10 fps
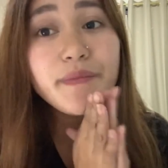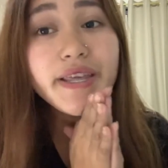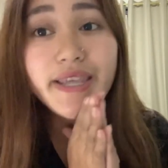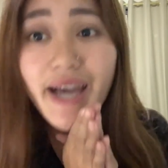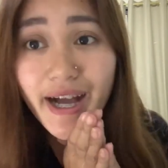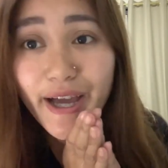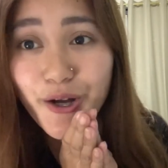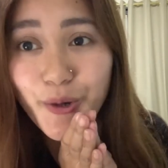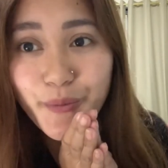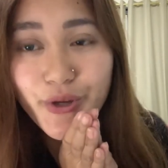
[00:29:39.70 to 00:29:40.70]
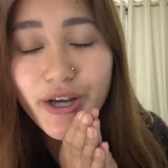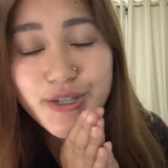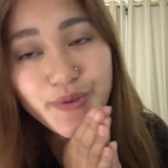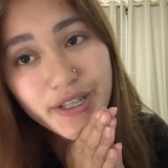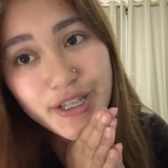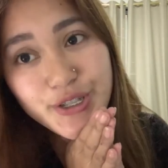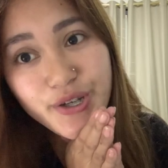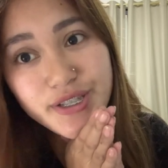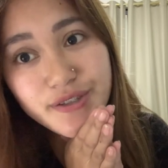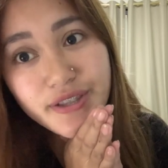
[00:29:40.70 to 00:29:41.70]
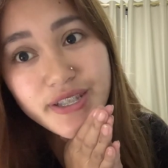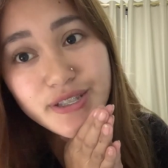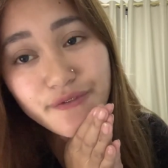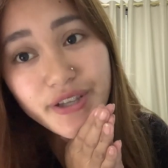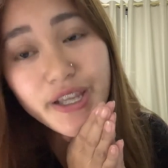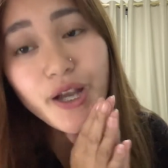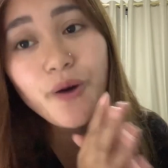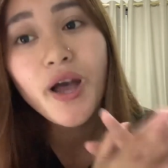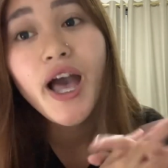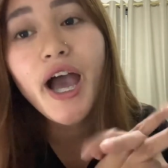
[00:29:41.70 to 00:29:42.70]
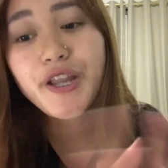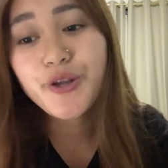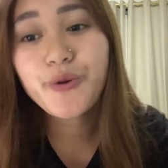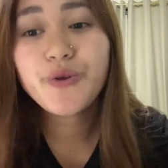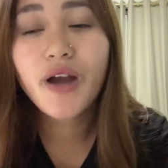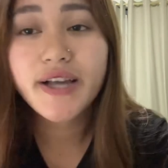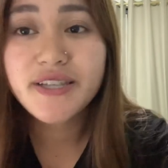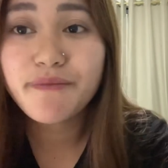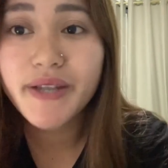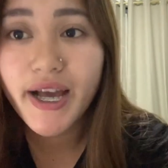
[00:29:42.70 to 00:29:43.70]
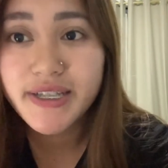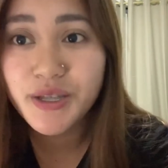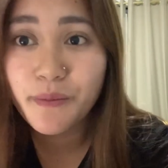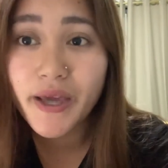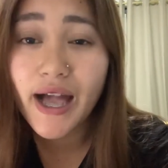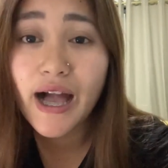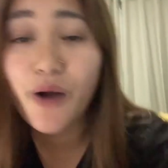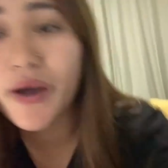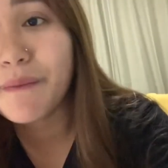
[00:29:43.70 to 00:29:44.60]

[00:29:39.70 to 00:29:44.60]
yeah, I hope you guys really enjoyed this video. I know you guys have been asking me how I